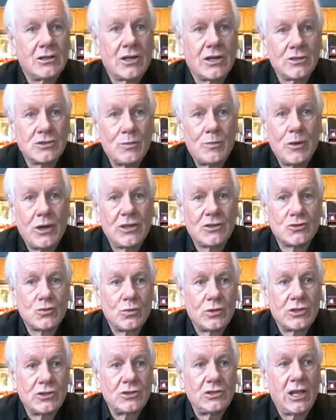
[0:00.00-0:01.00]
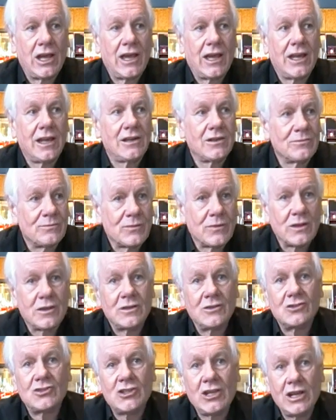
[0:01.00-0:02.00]
Touch base with Dan
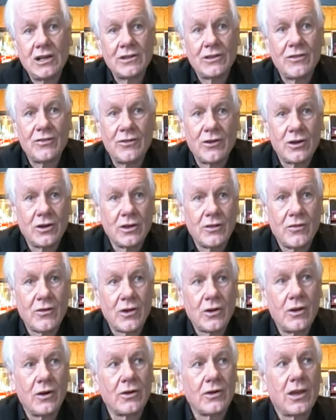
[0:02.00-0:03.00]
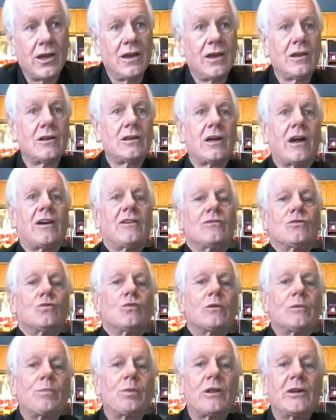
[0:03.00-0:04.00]
and Sheila. They're okay in
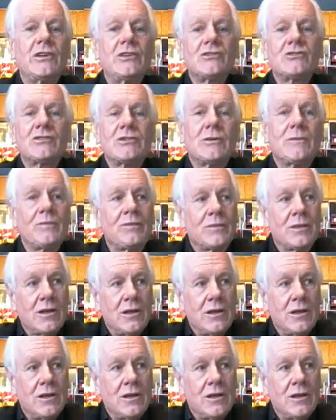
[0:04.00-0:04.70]
Ironwood Place.